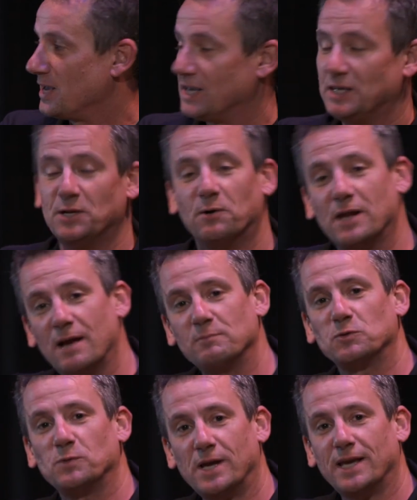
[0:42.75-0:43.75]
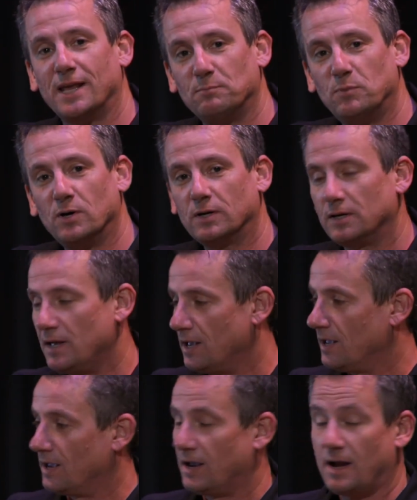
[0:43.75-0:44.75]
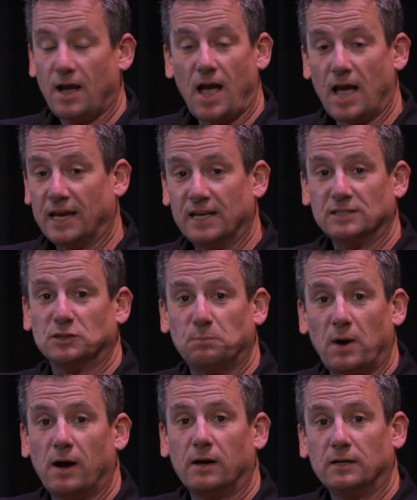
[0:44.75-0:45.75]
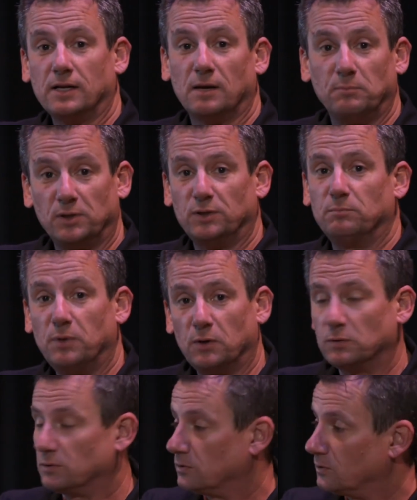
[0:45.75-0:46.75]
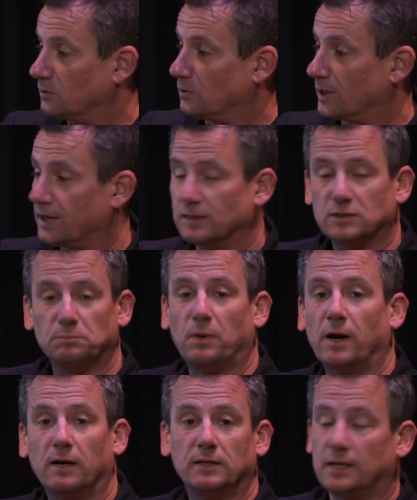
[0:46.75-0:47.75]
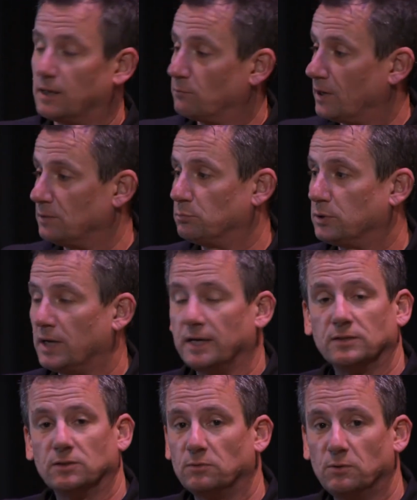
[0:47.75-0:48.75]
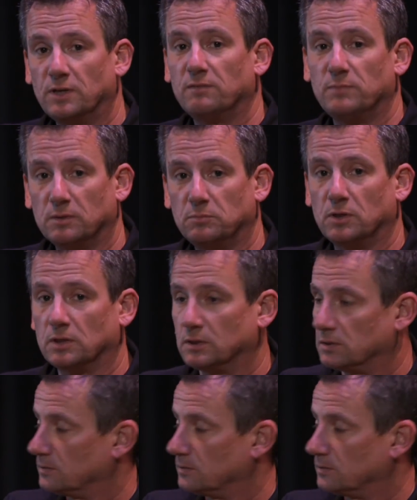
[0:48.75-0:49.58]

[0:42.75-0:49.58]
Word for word: You know what happens when I get a book? I get inspired and I build a boat, or I get inspired and I write a play. So don't give me a book.